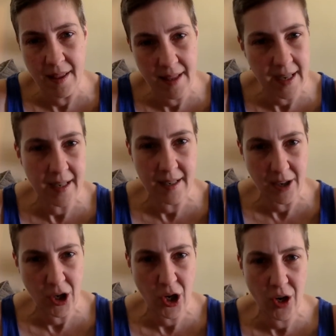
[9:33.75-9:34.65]
thing
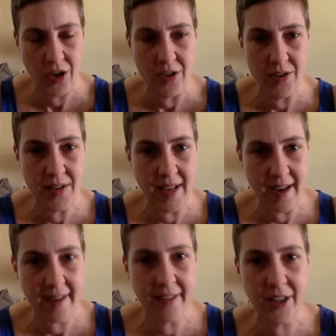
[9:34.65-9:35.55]
occurs, the
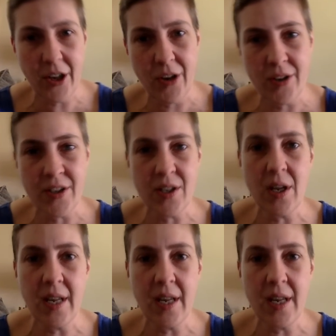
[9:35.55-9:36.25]
act occurs